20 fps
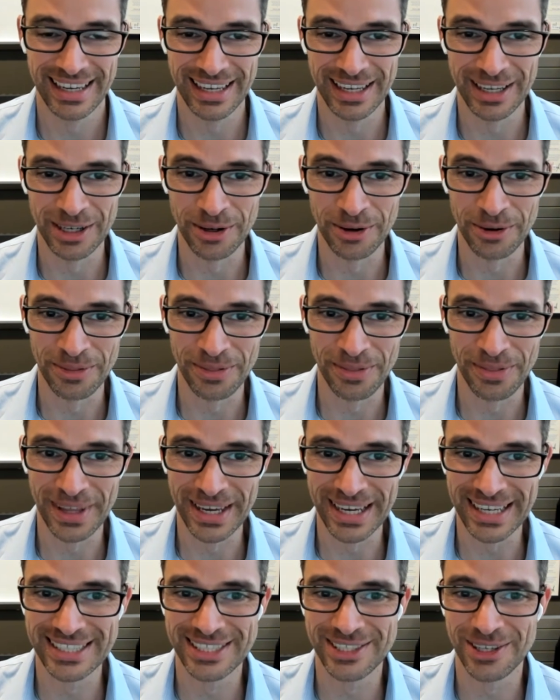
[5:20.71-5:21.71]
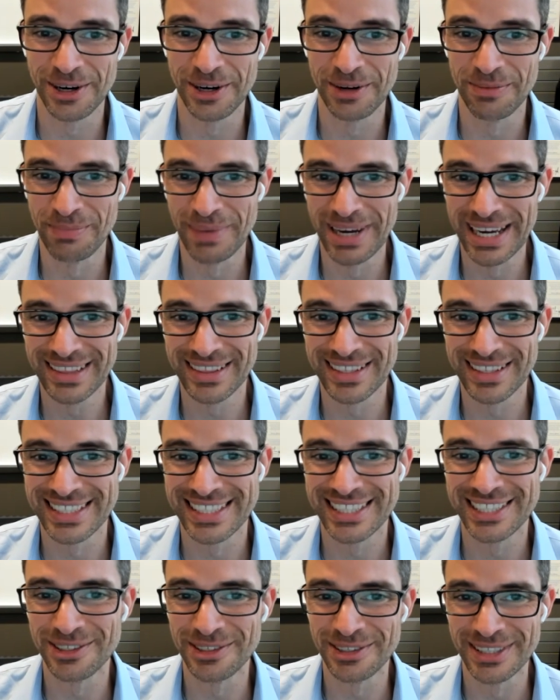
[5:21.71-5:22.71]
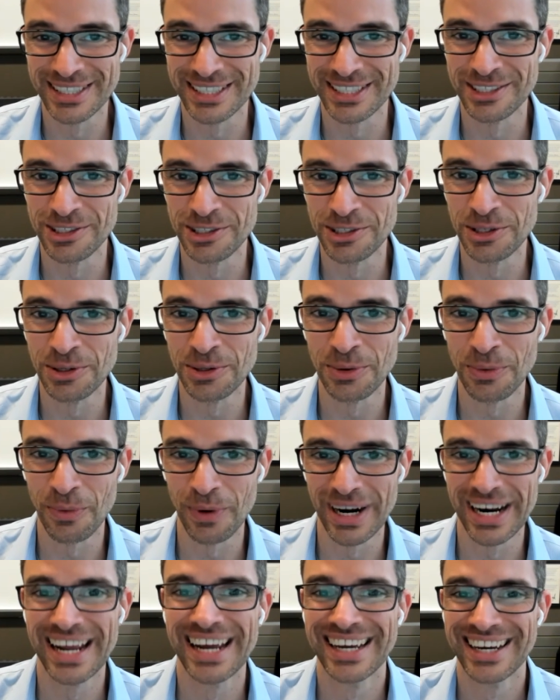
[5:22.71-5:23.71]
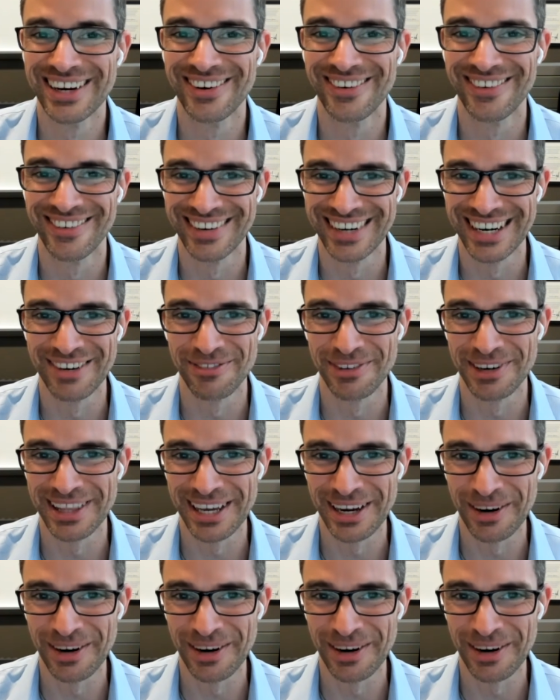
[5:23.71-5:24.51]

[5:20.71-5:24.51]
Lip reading: they can sort of make the students do whatever they